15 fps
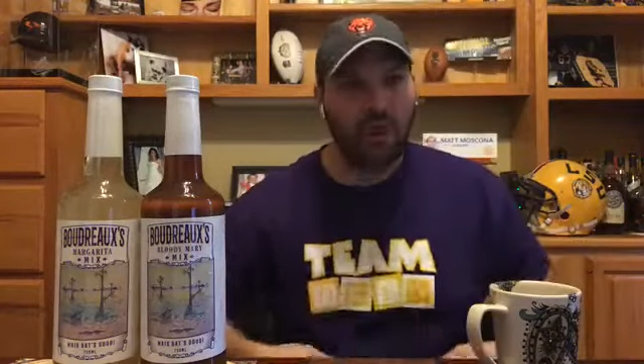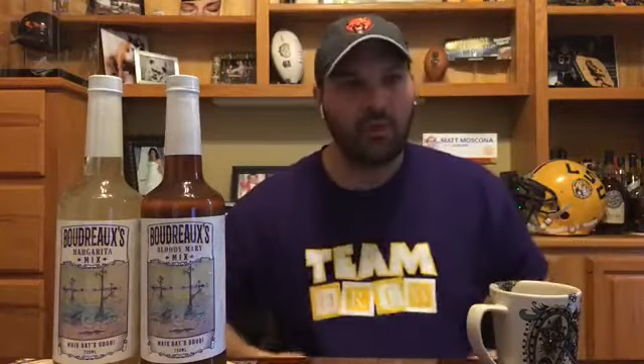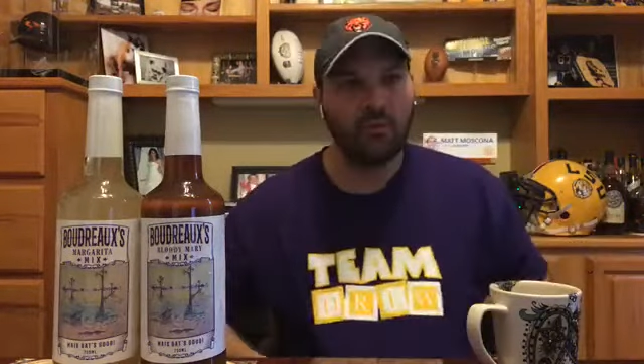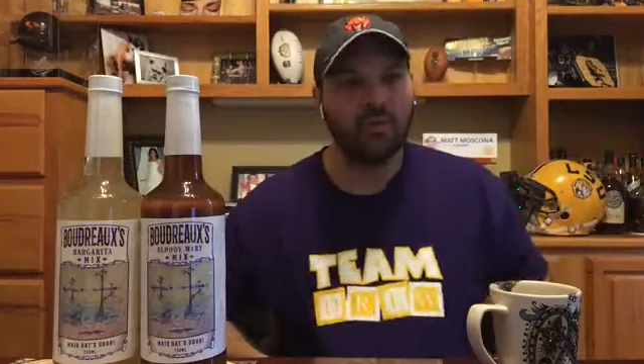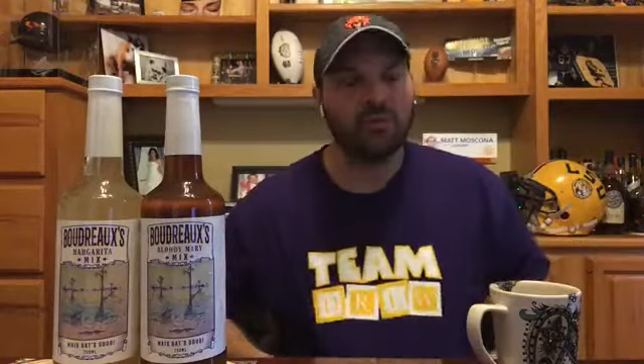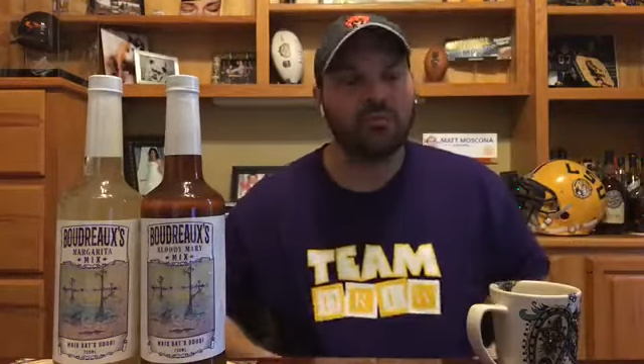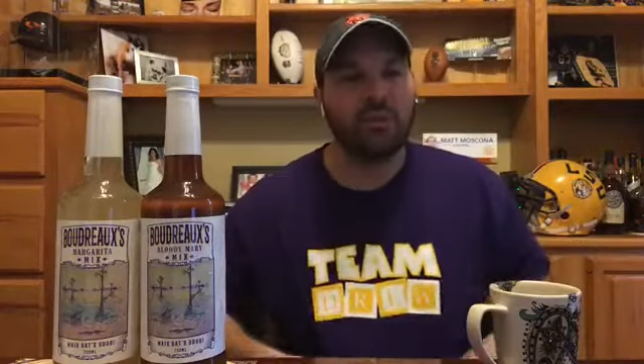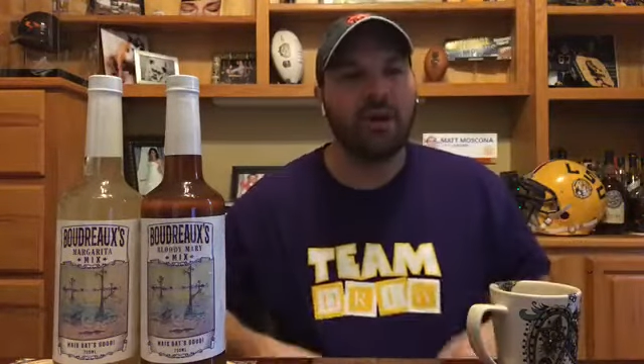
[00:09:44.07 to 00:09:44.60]
I
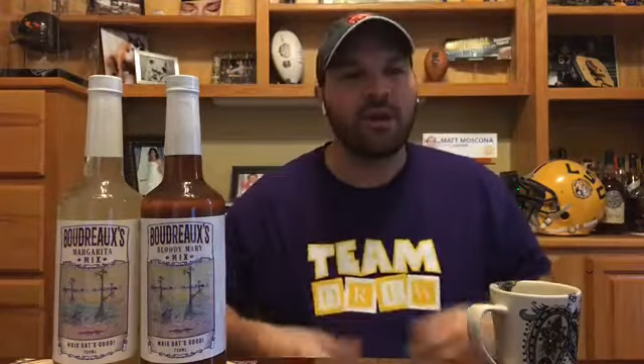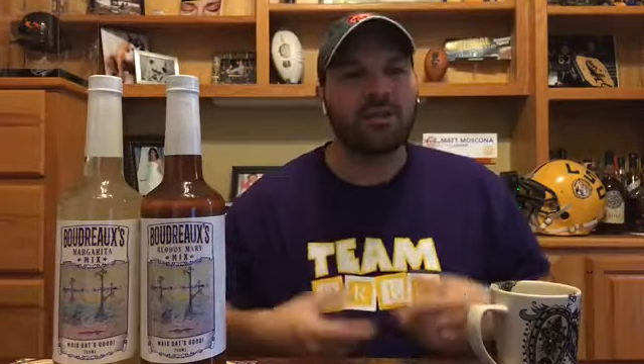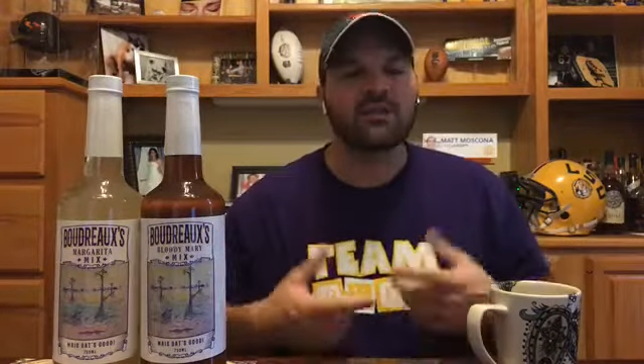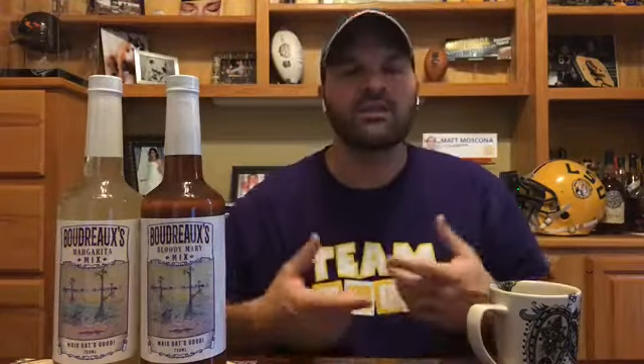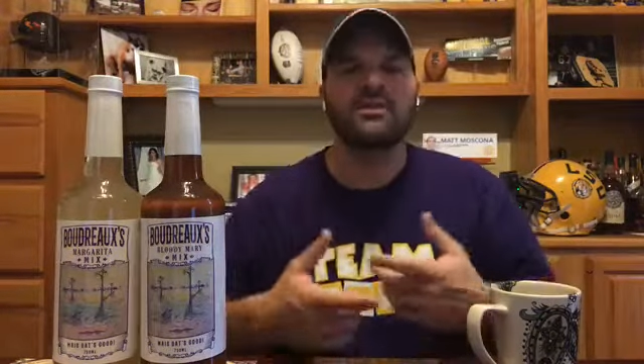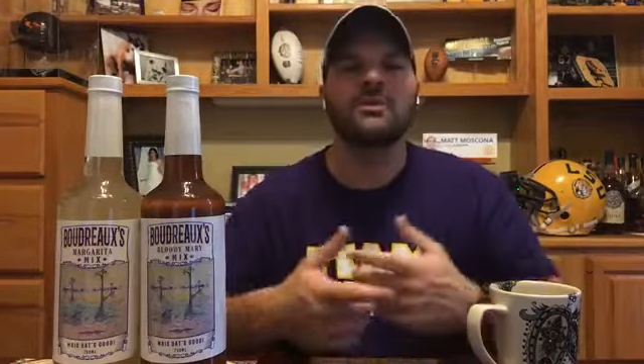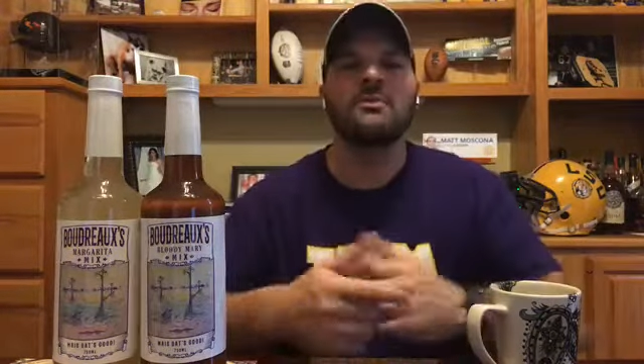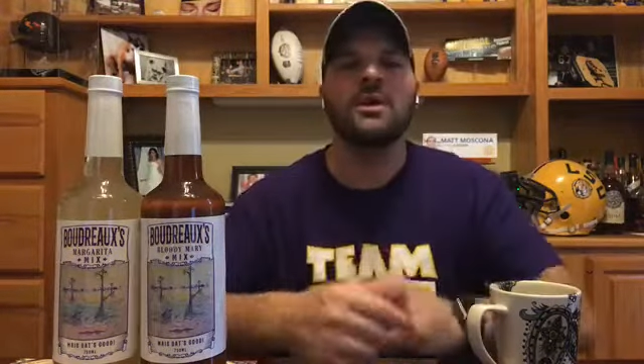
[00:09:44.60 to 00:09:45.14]
was reminded of this
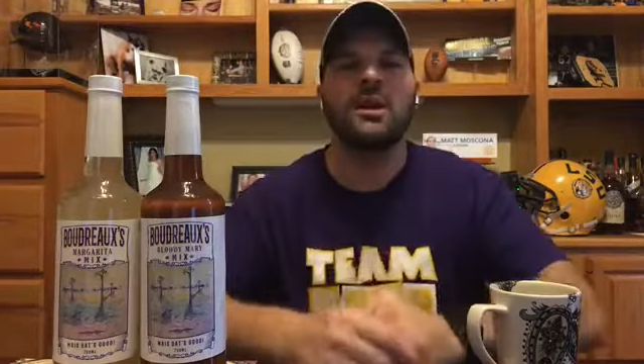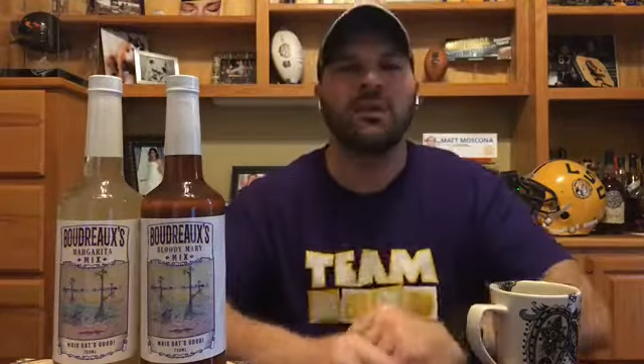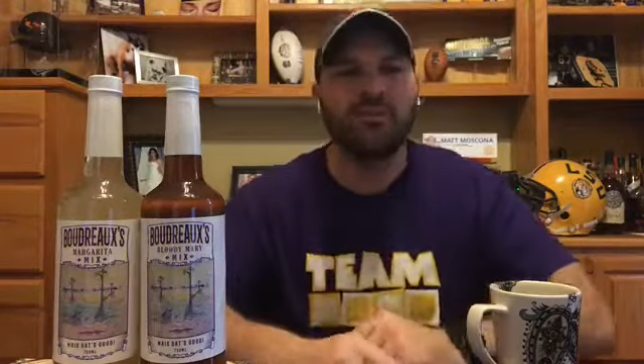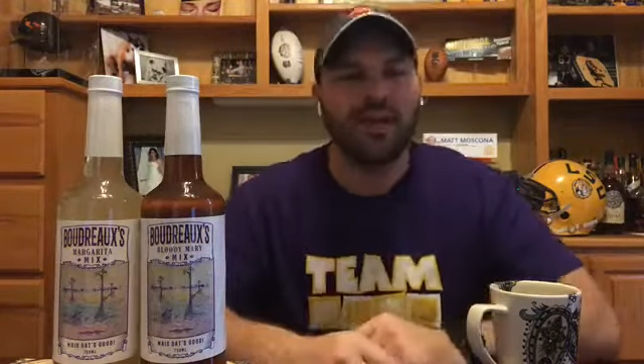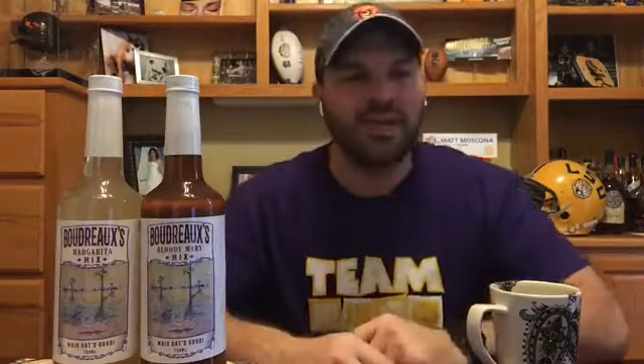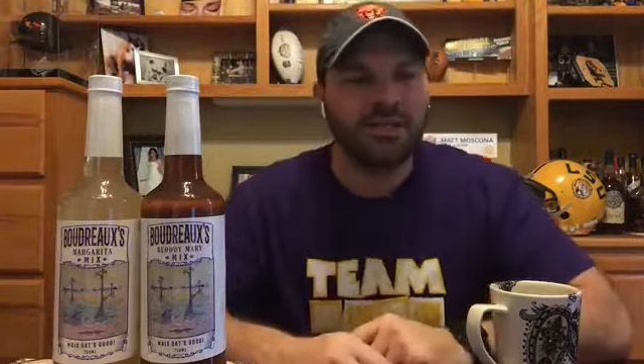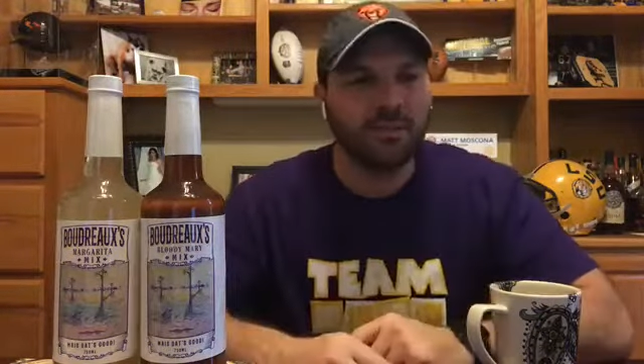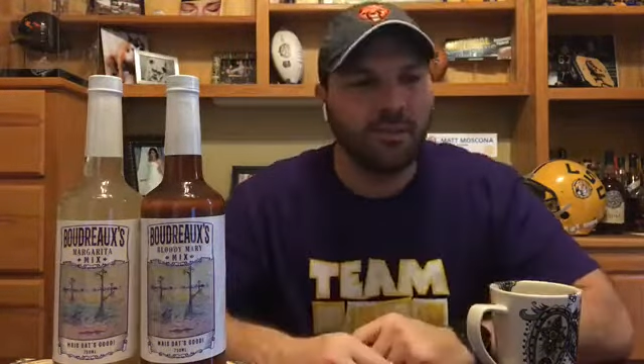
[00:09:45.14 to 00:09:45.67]
because some of y'all have
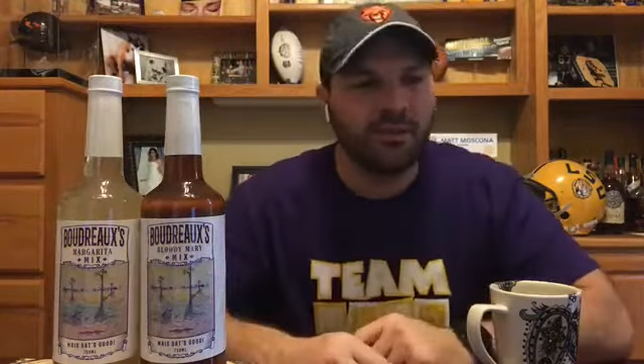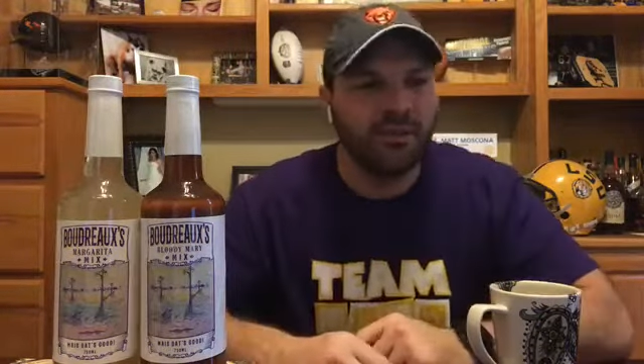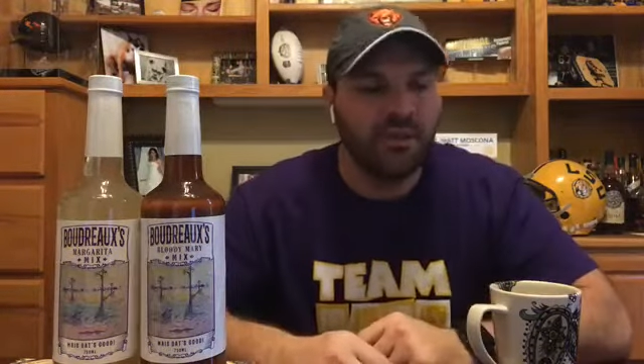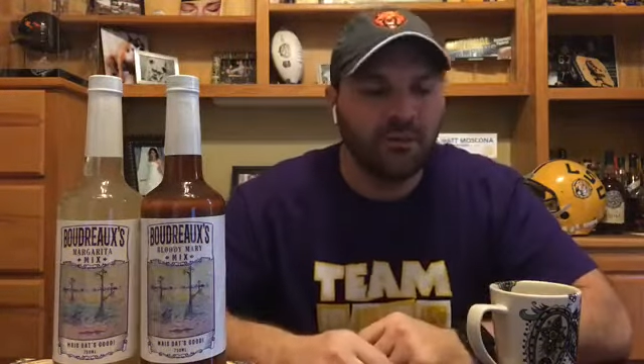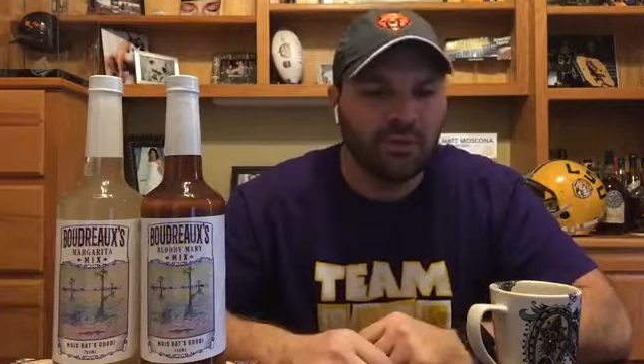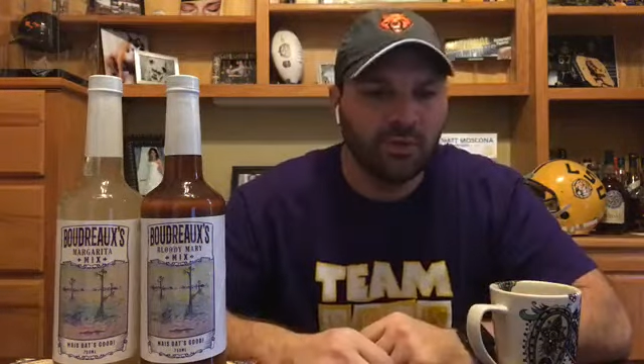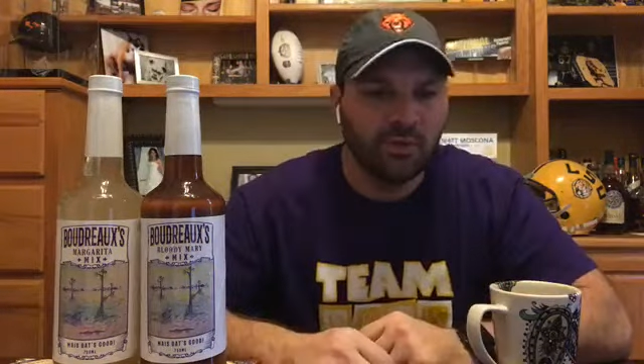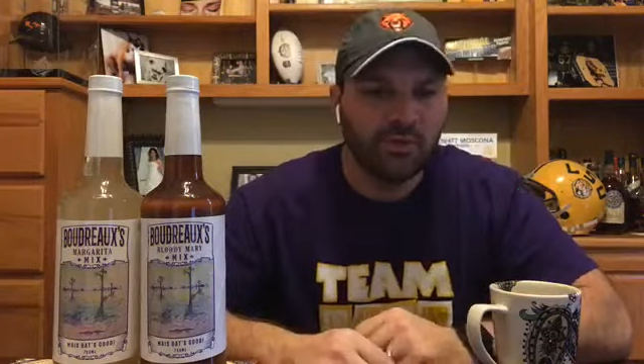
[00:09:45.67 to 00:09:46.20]
asked about
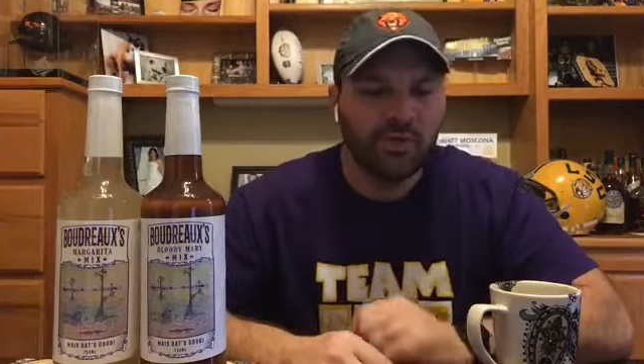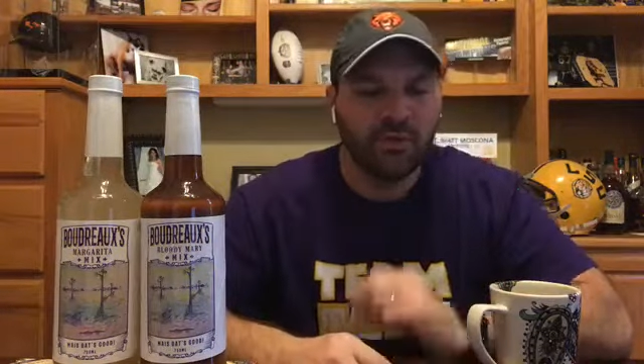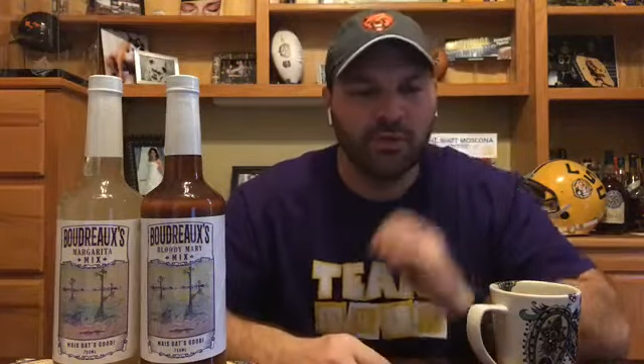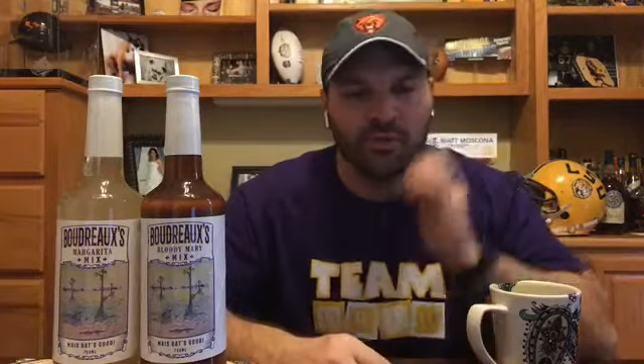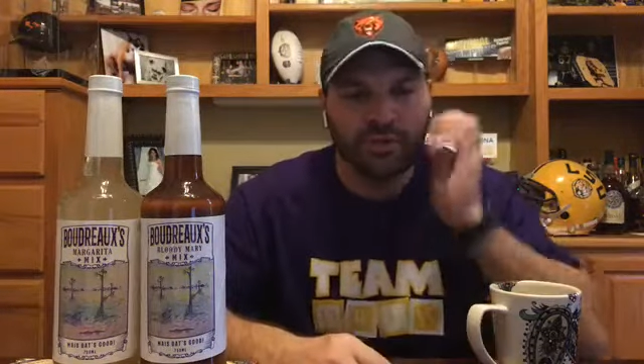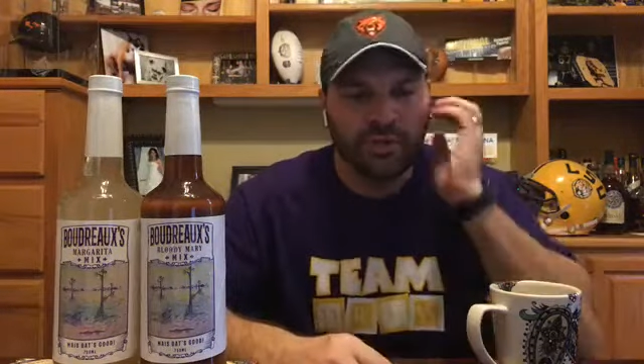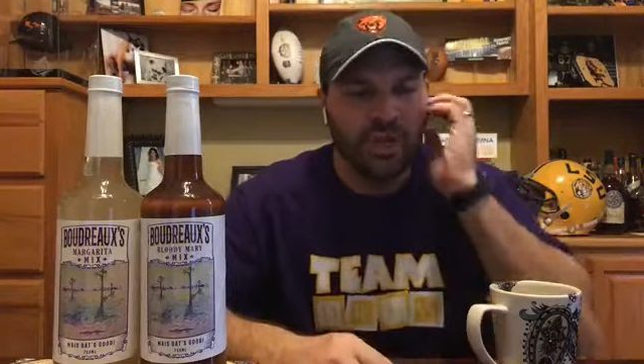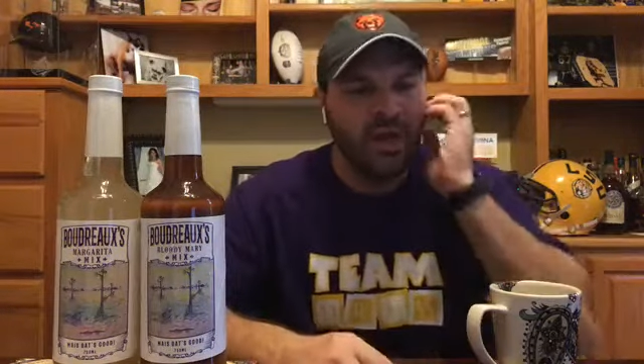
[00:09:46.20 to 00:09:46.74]
Team Drew
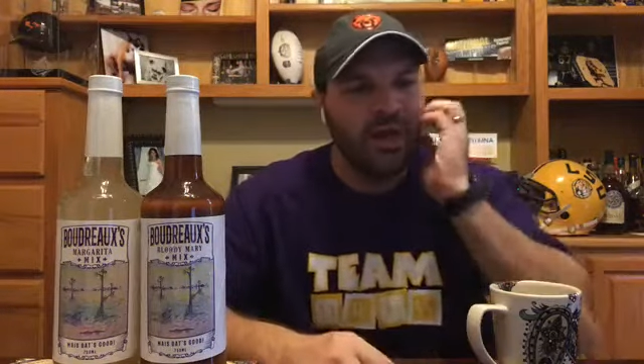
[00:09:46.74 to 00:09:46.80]
shirts.